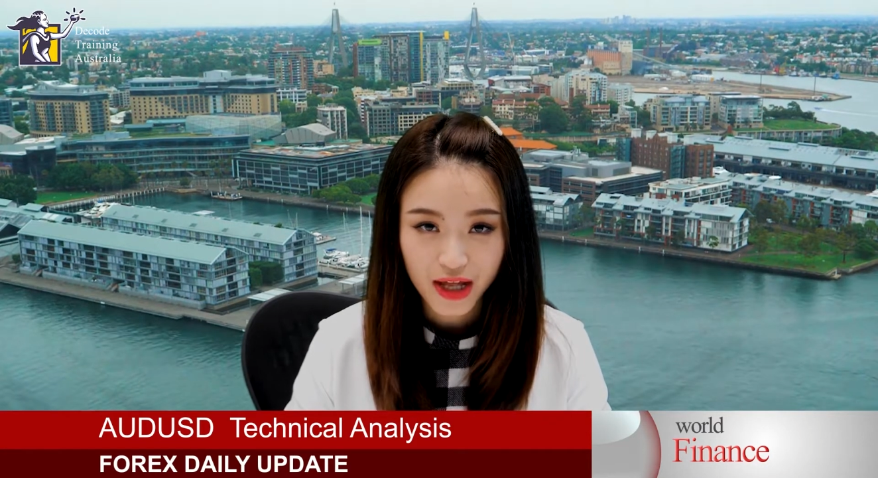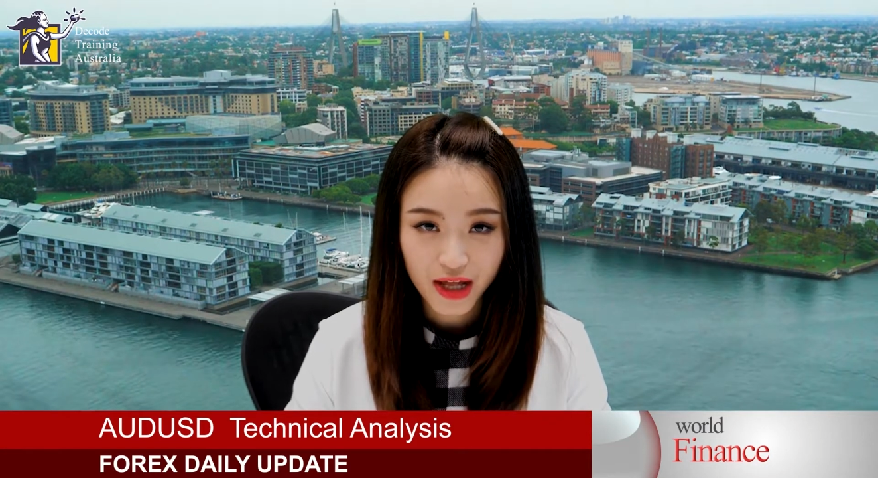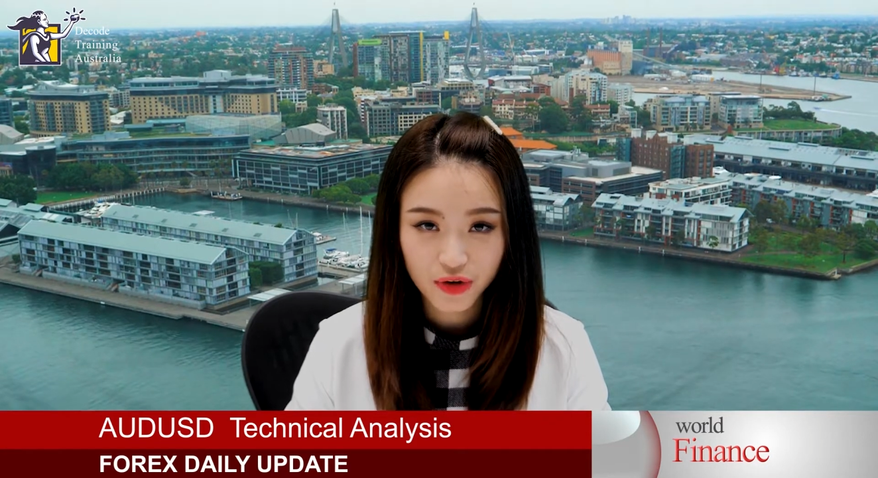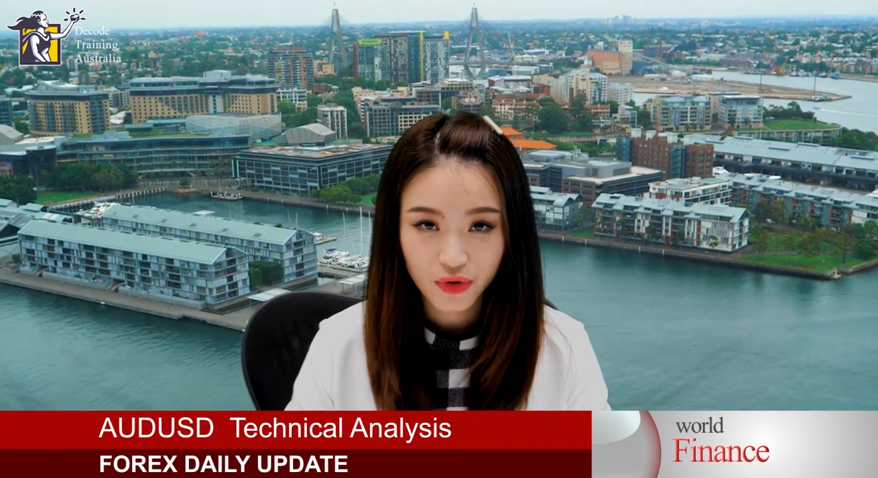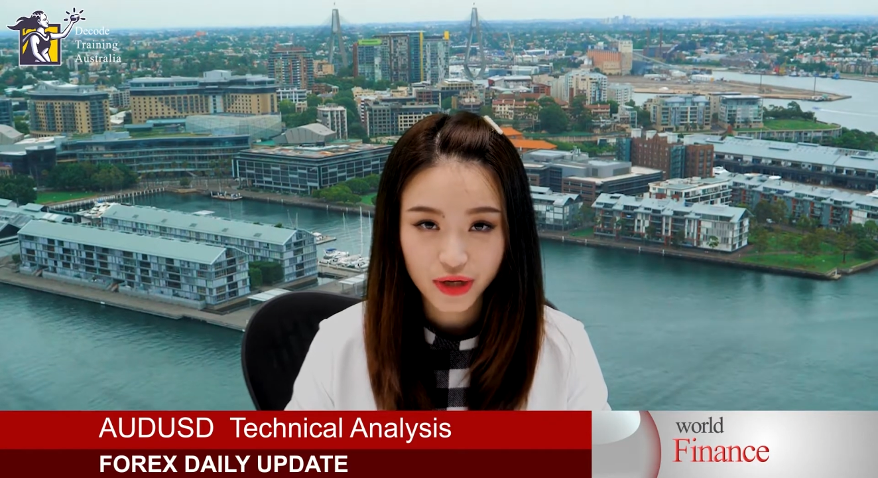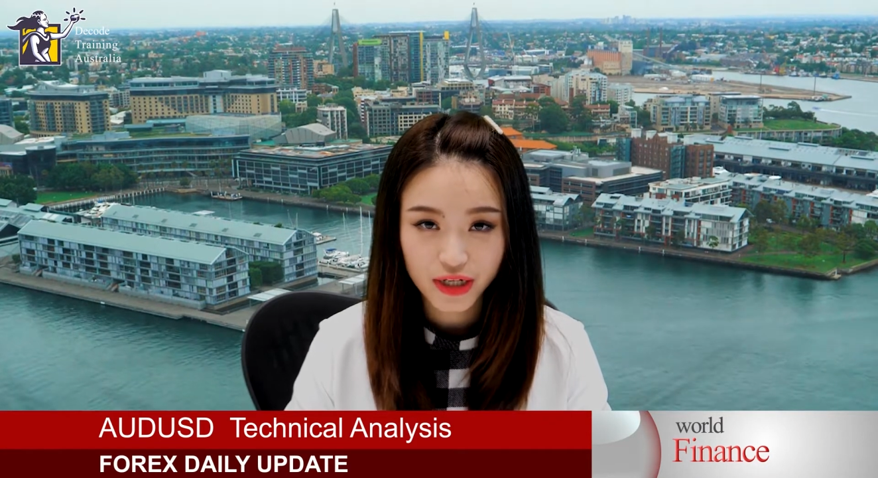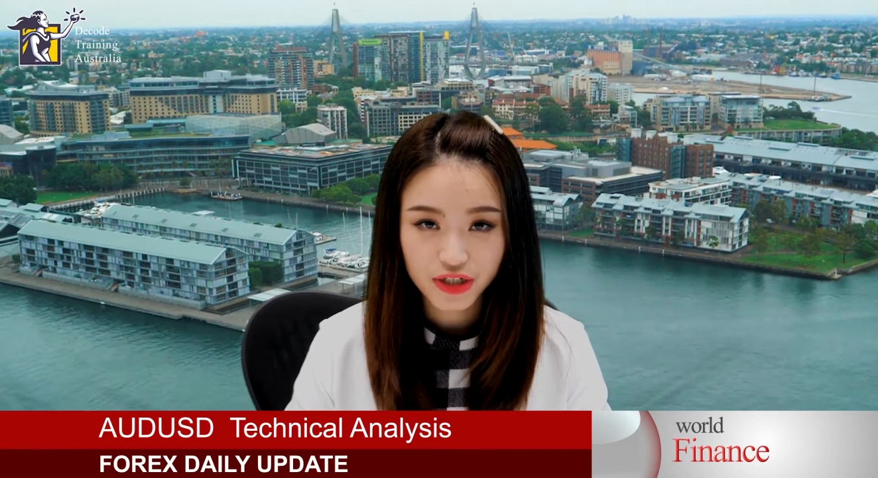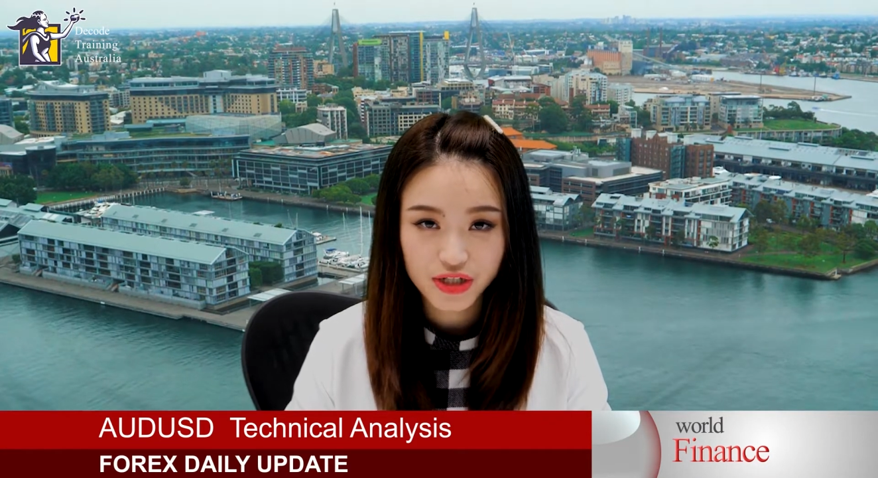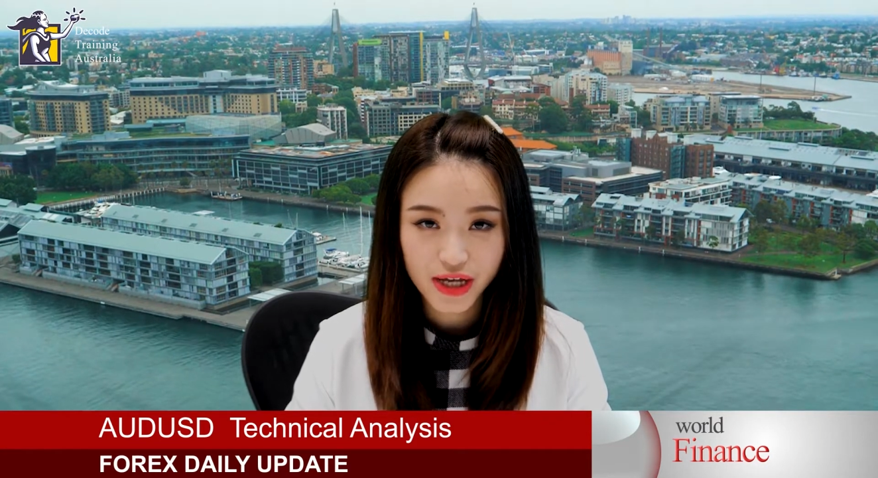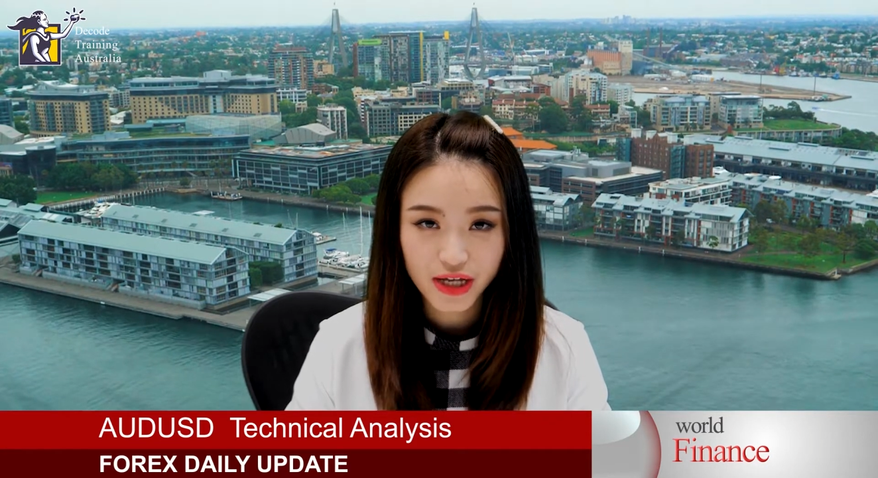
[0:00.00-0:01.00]
According
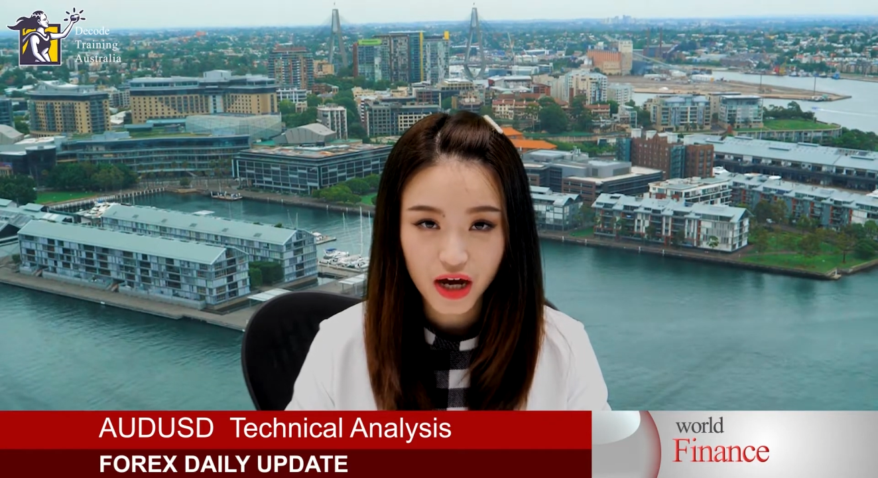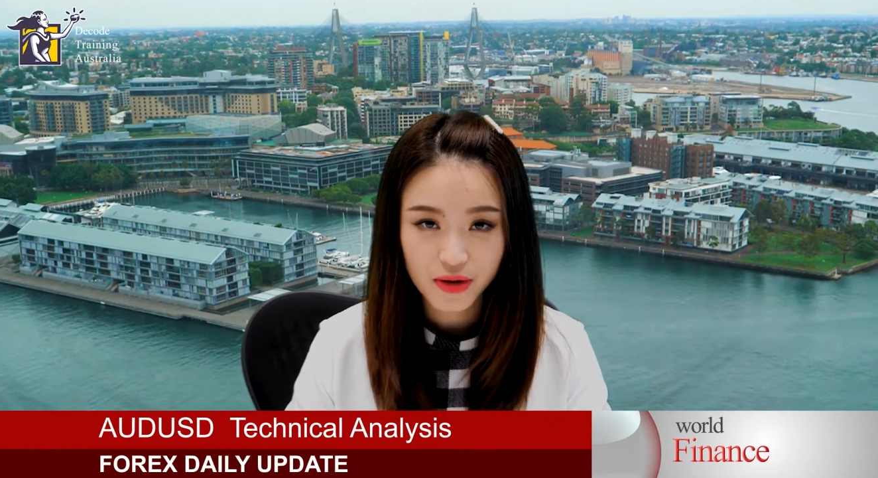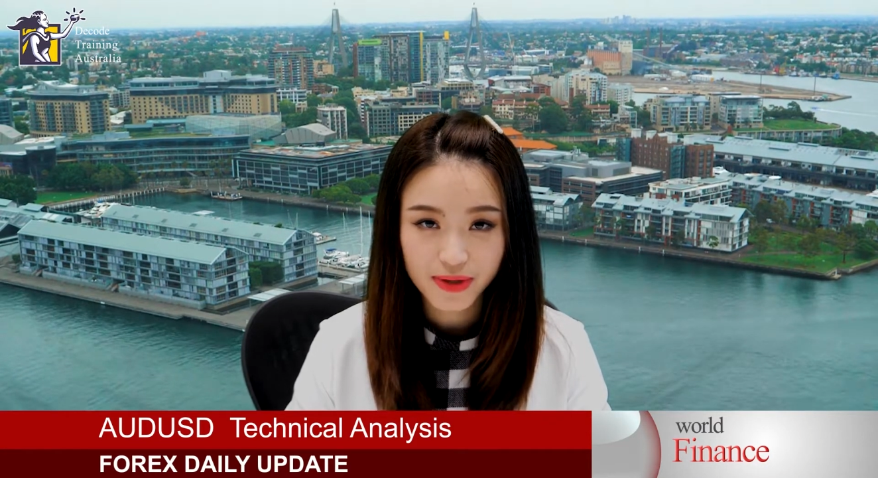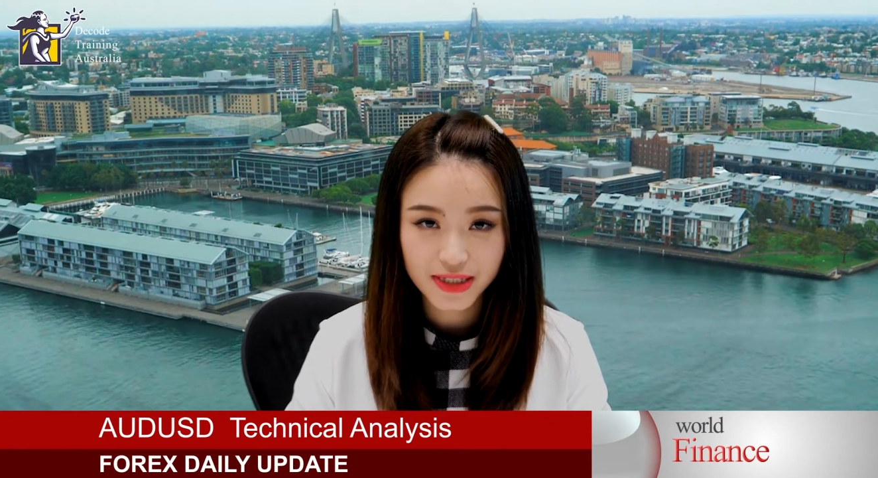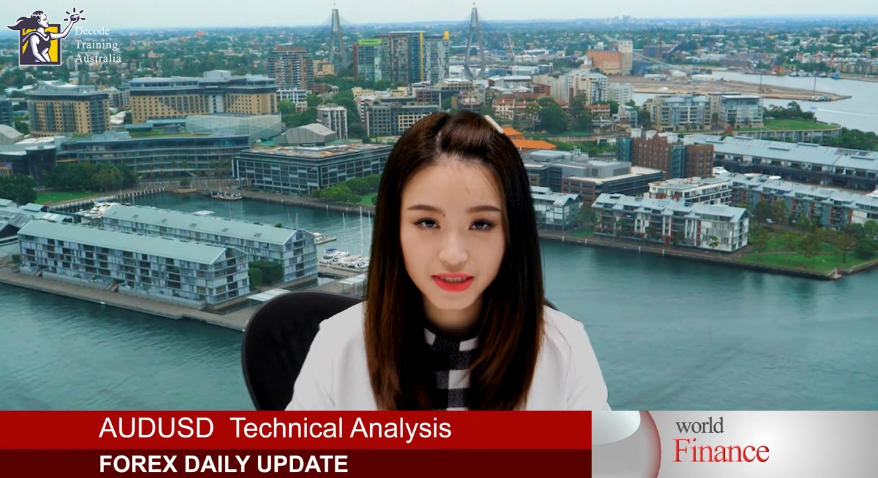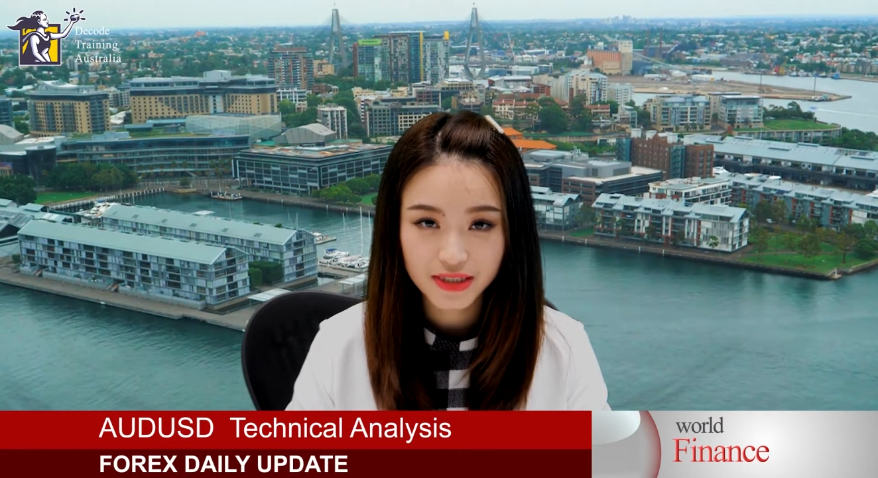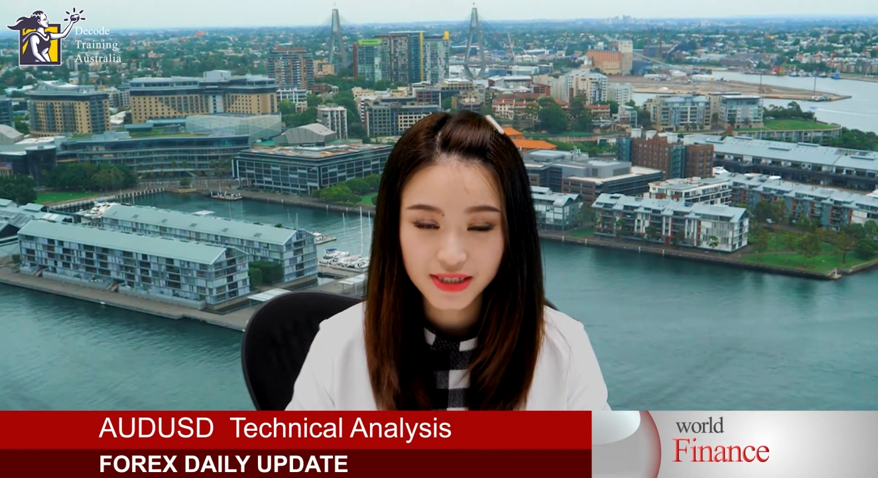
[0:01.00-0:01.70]
to economists'